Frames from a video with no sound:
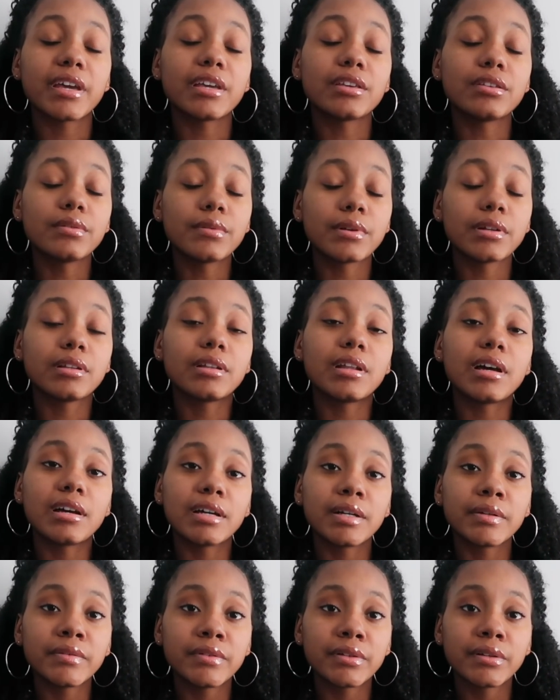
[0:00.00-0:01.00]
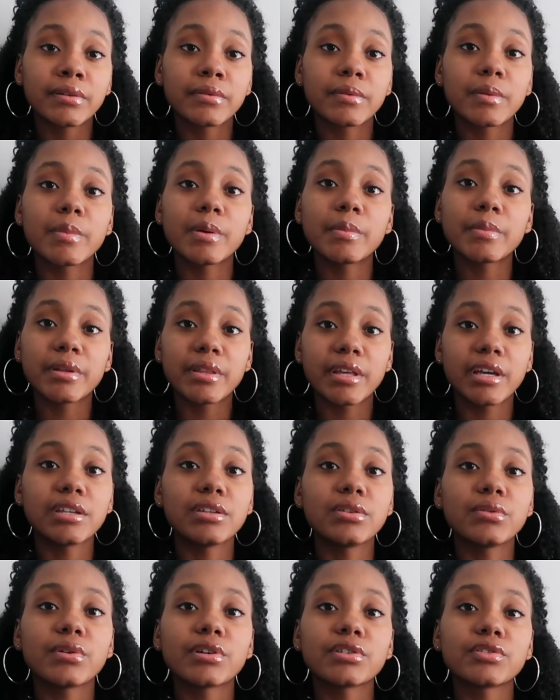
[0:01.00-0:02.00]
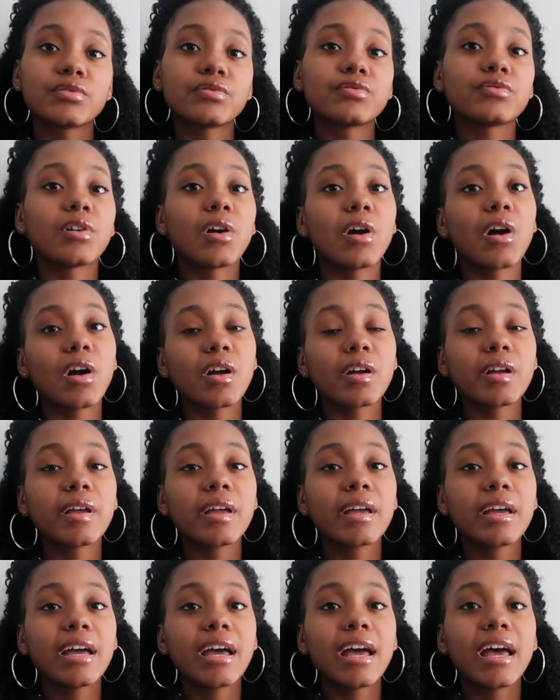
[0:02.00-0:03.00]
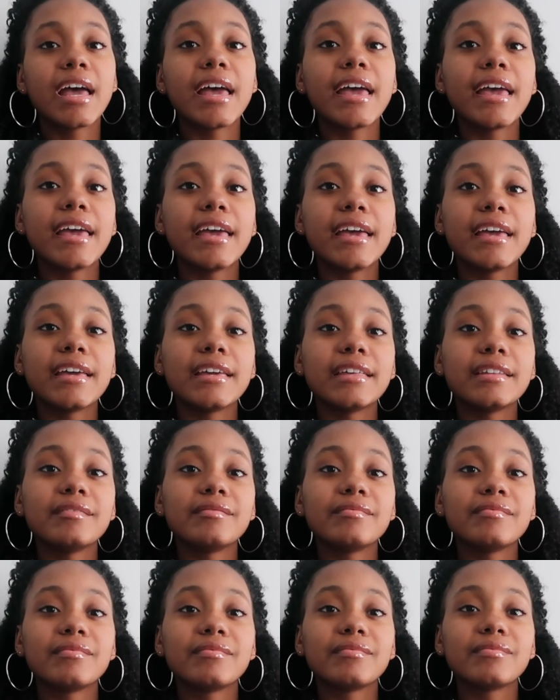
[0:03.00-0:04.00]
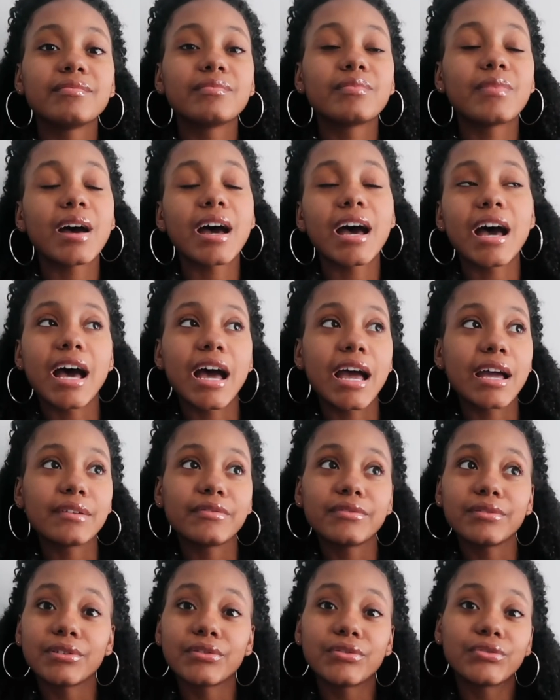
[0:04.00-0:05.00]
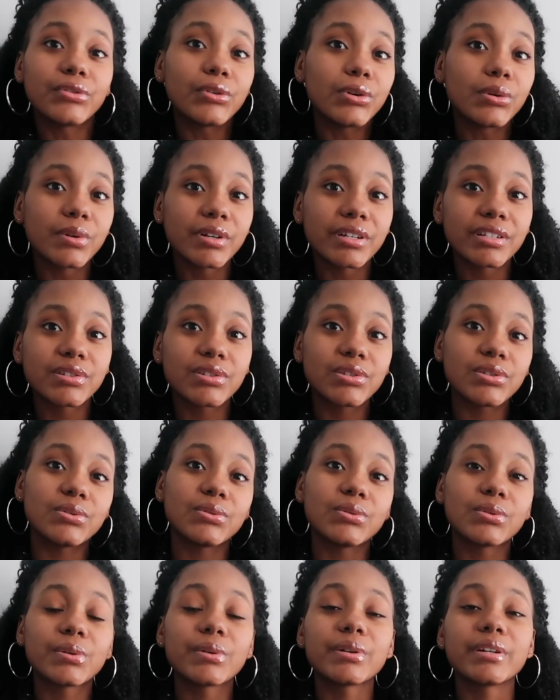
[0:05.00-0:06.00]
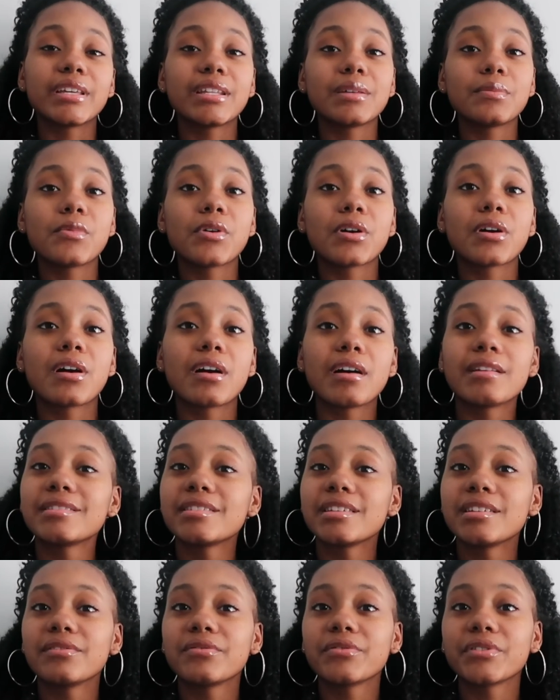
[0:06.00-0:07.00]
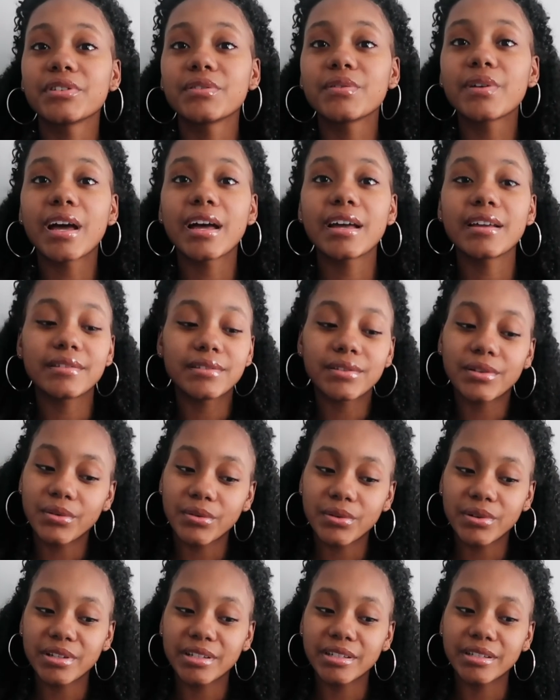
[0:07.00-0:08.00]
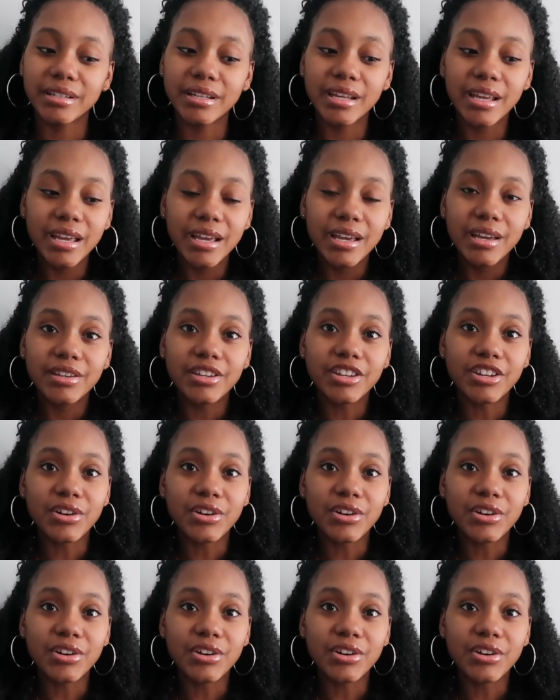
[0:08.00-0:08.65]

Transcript: you are loved, remember that you are strong, and I look forward to creating more content for you guys on, you